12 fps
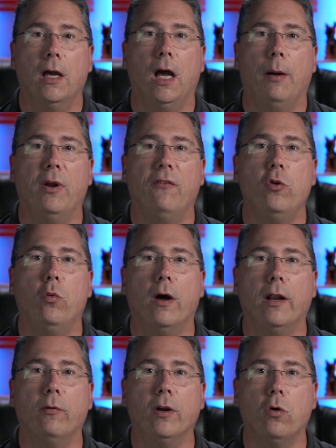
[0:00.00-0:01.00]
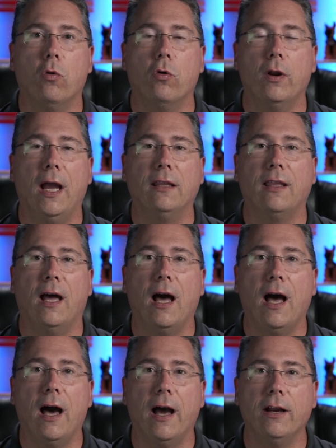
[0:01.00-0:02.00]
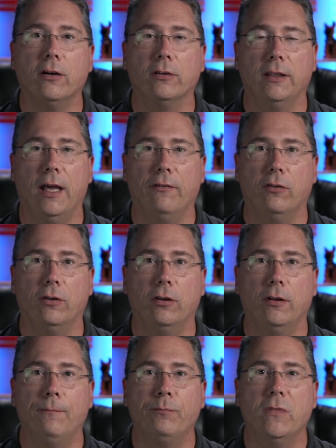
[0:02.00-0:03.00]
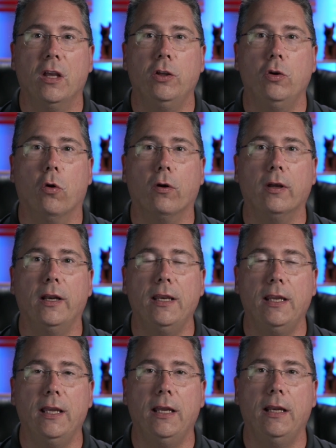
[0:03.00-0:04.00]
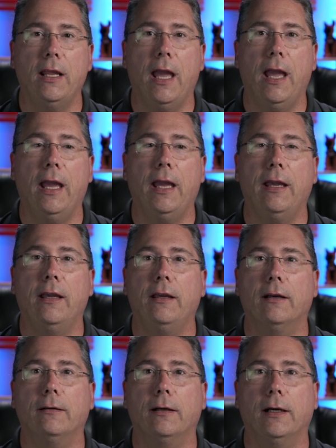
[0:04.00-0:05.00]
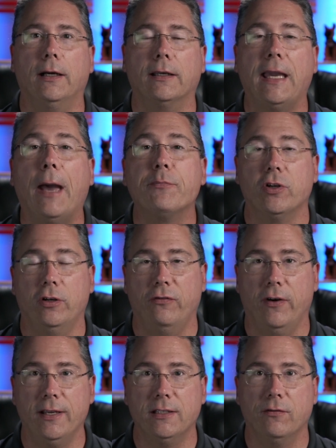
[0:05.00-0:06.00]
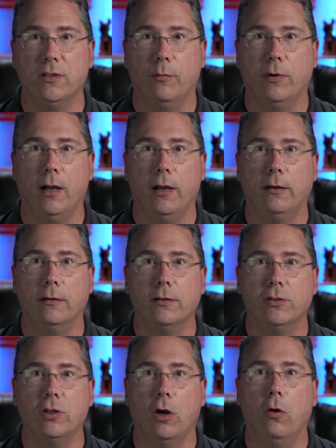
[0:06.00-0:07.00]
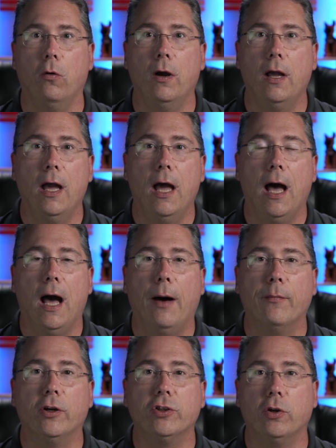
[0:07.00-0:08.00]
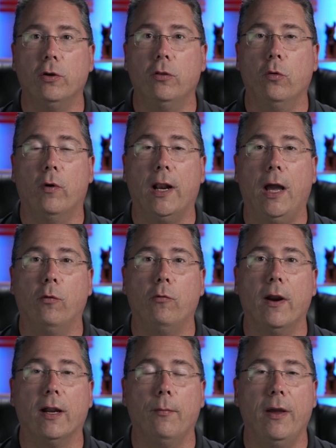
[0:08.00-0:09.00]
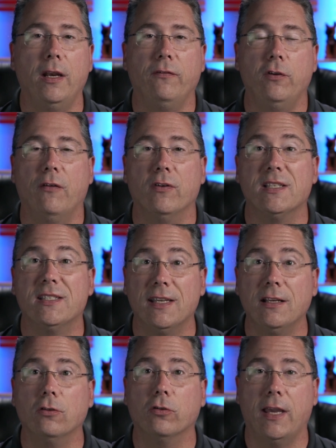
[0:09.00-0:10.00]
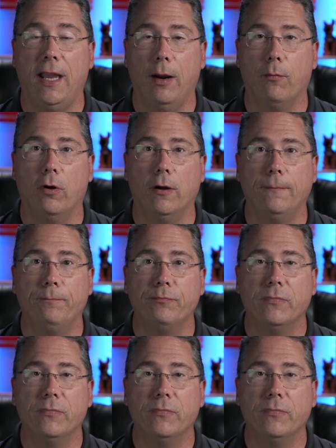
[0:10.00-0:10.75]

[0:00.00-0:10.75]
But if you want to record at the higher level, you're going to need a capture device of some kind. So I'm going to show you the one I would recommend if you have a single camera.